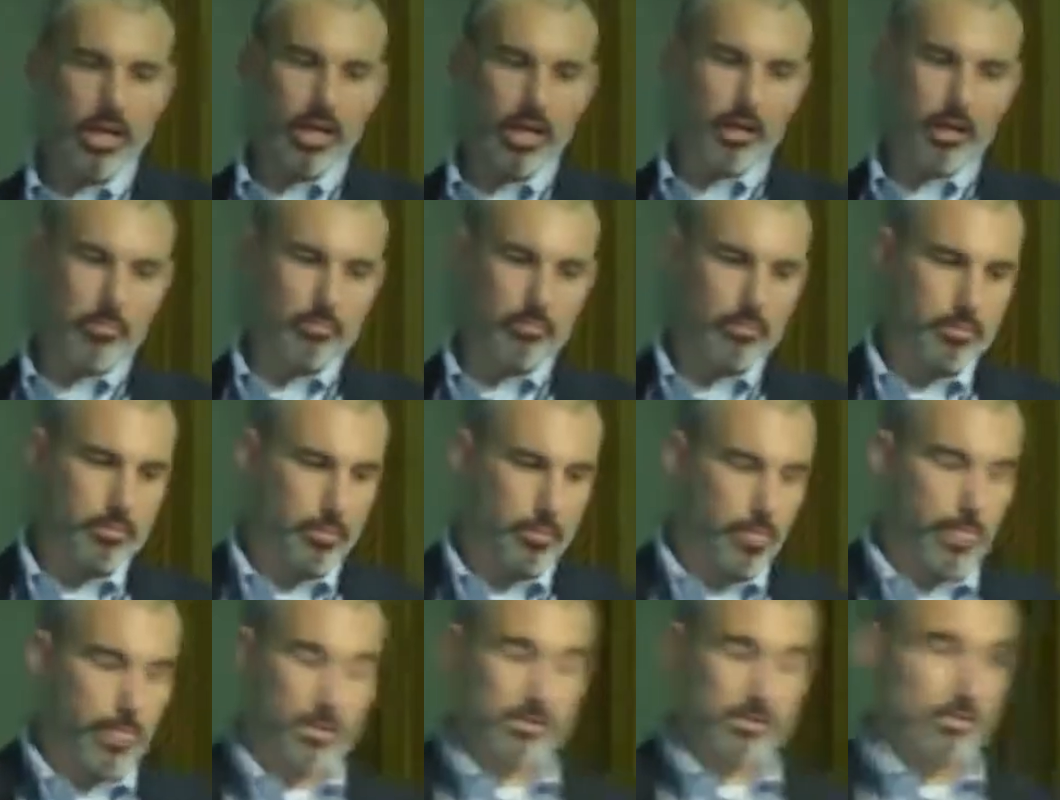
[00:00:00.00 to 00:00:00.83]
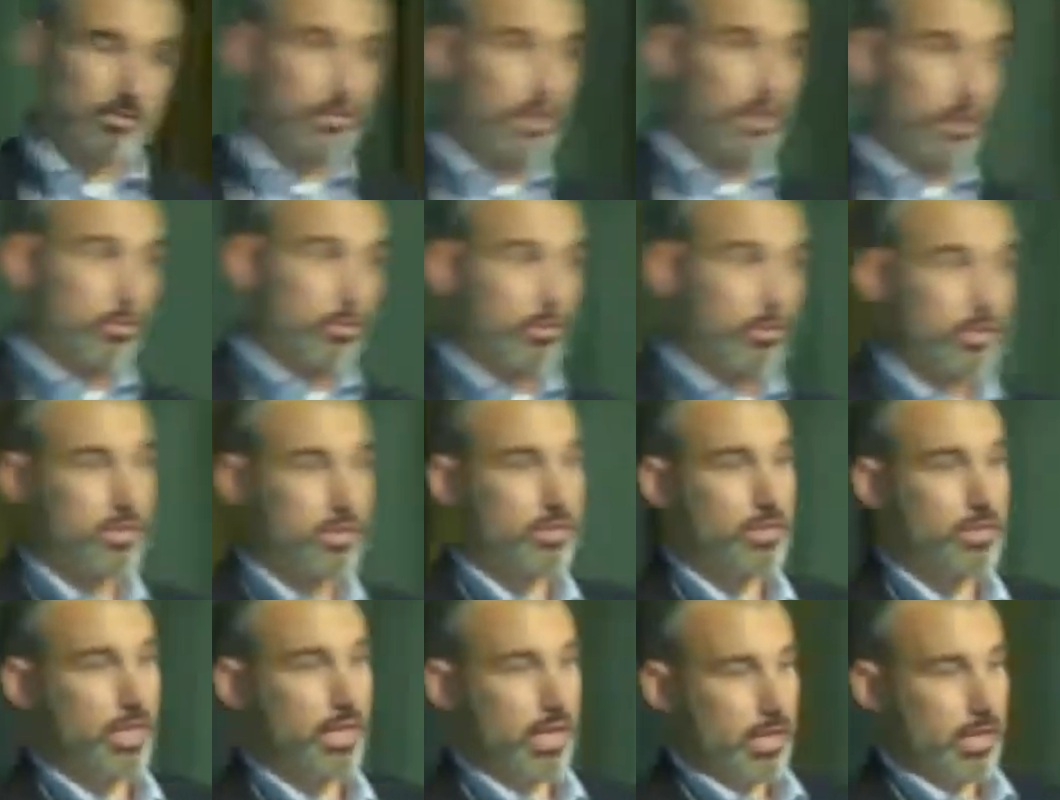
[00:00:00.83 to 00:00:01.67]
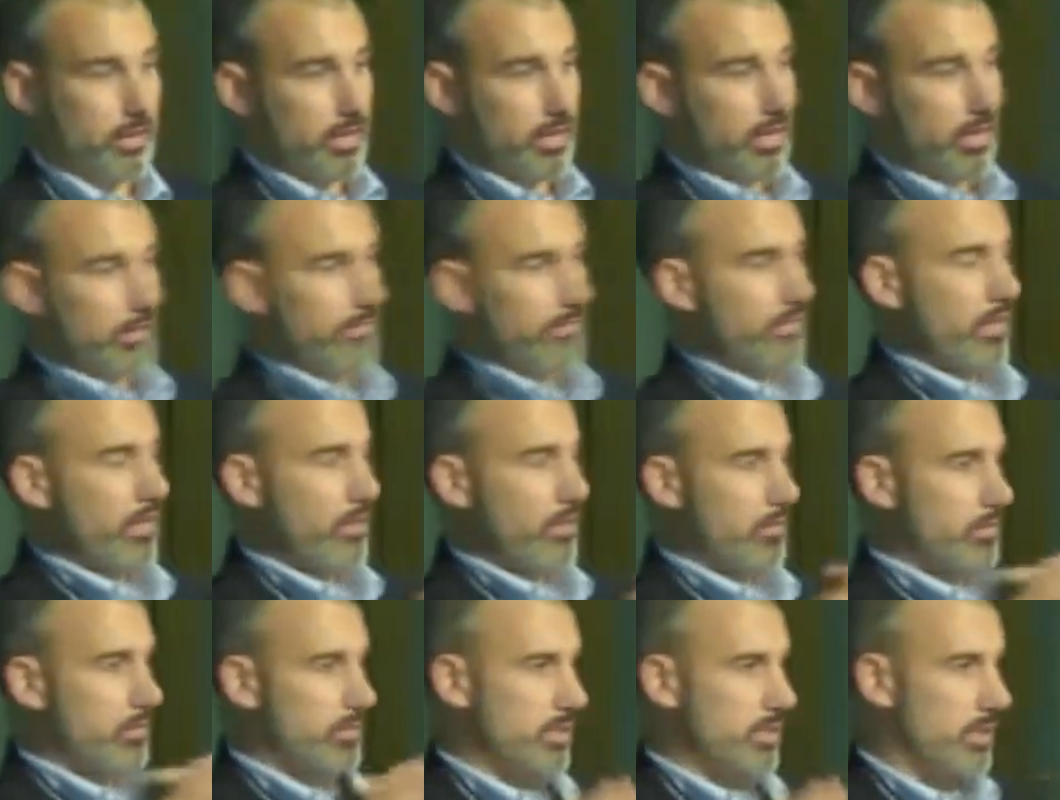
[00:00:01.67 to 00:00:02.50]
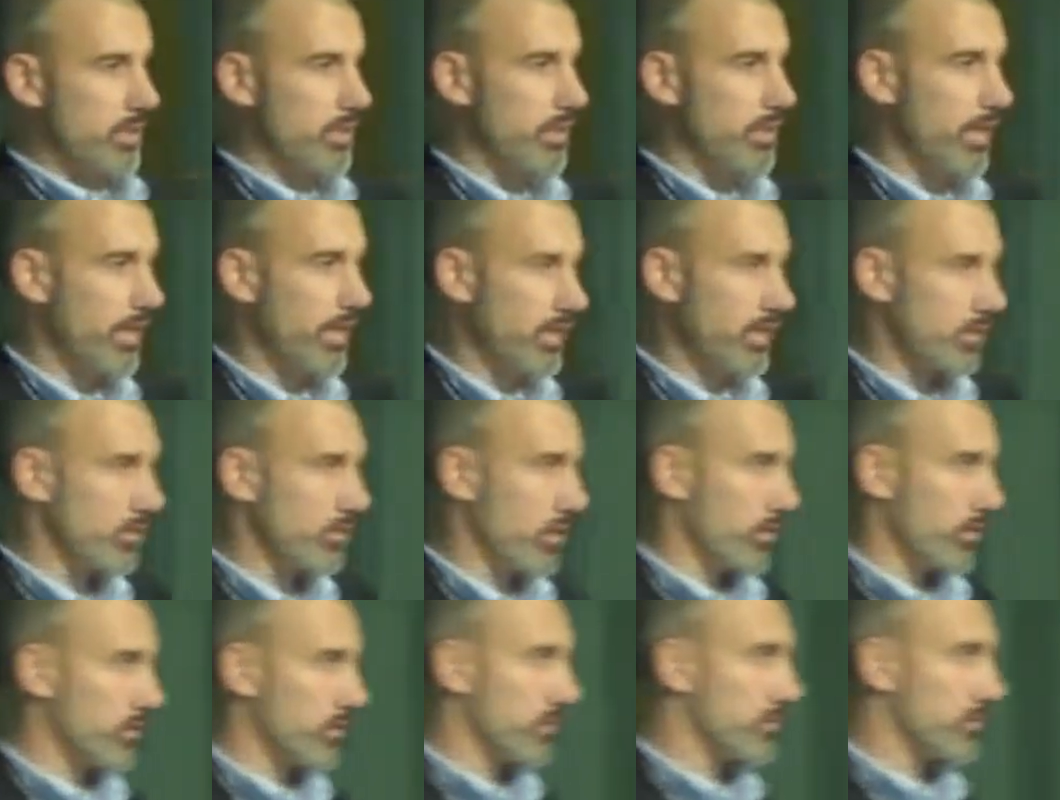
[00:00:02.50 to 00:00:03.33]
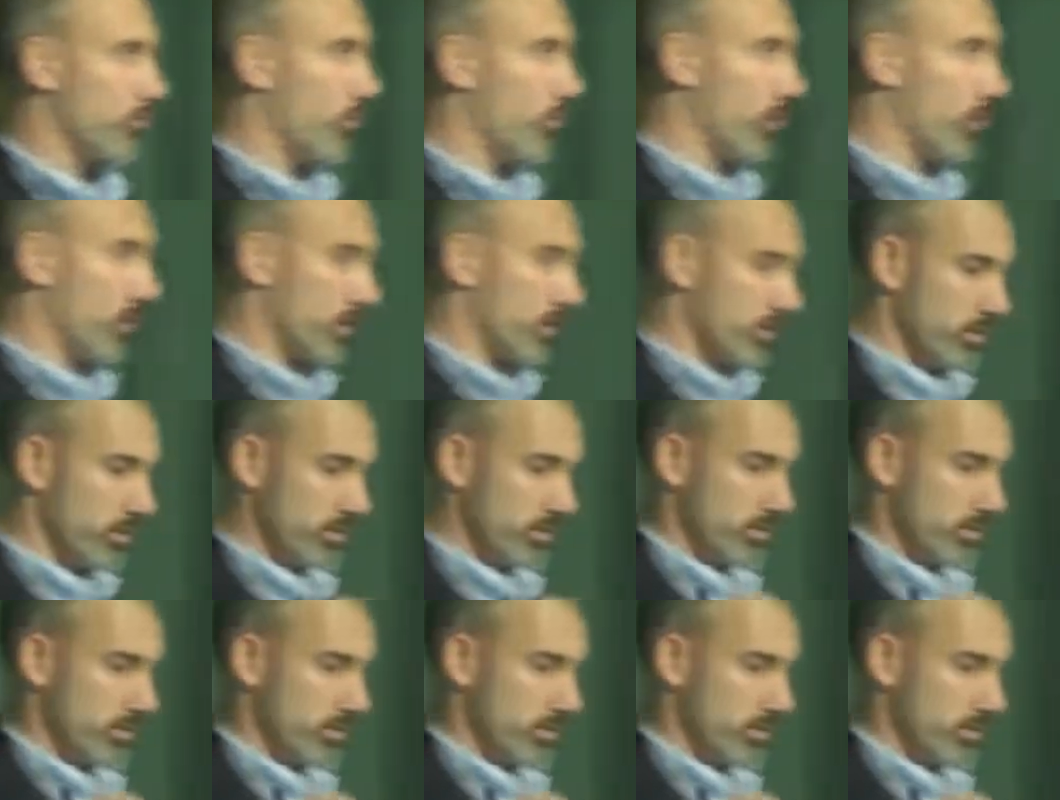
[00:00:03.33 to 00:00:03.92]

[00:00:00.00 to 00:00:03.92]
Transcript: um, you know, and, I, and if anyone was at Henning's talk this morning,